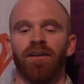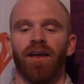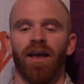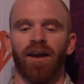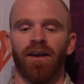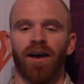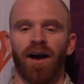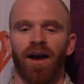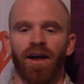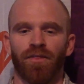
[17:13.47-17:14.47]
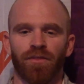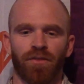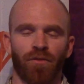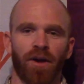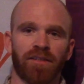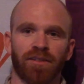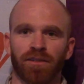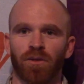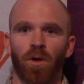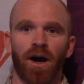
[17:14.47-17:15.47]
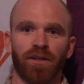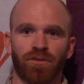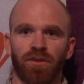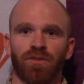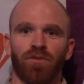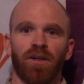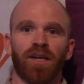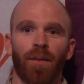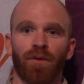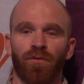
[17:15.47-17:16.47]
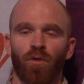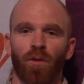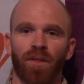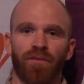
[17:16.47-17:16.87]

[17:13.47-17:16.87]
and the rest of the squad is really coming to form.